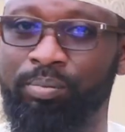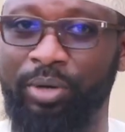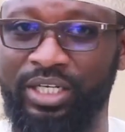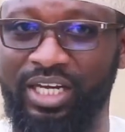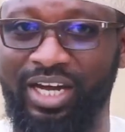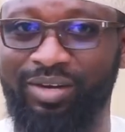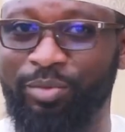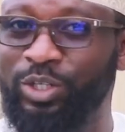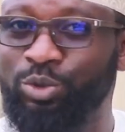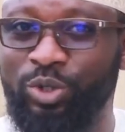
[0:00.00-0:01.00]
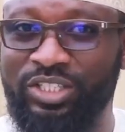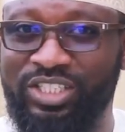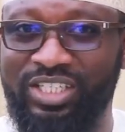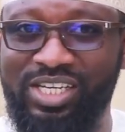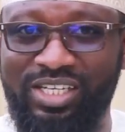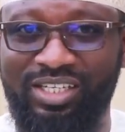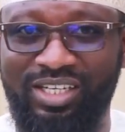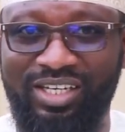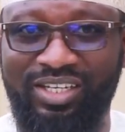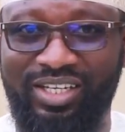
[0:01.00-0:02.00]
bodyguard. But you don't see
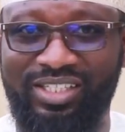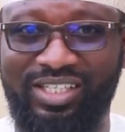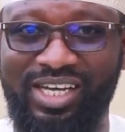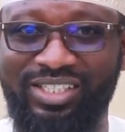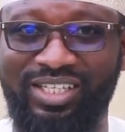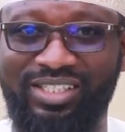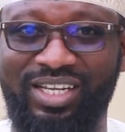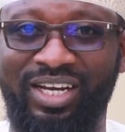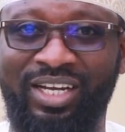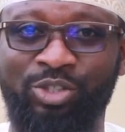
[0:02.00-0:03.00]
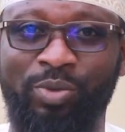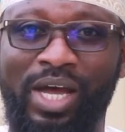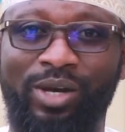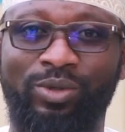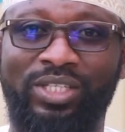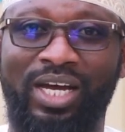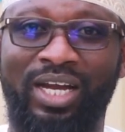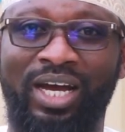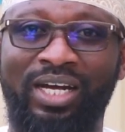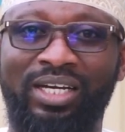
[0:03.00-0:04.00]
these angels that Allah subhanahu wa
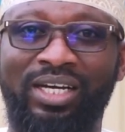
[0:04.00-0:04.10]
ta'ala